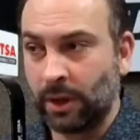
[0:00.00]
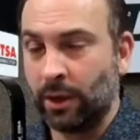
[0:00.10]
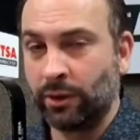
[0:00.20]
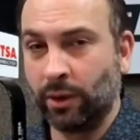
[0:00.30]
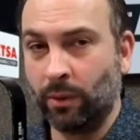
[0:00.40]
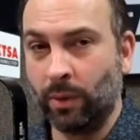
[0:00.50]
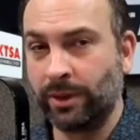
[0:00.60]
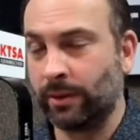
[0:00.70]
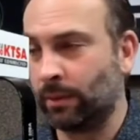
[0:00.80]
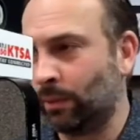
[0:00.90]
So
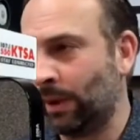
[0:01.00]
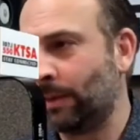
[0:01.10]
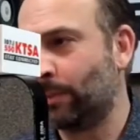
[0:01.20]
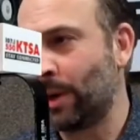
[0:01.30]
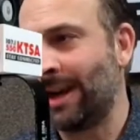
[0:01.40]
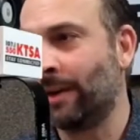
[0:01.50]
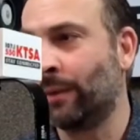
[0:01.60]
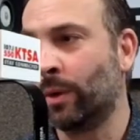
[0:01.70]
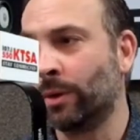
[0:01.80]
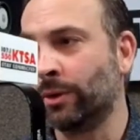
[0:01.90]
what brand of
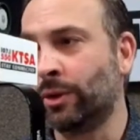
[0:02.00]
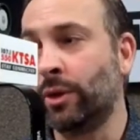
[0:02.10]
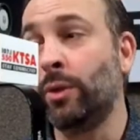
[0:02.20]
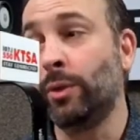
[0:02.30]
oils do you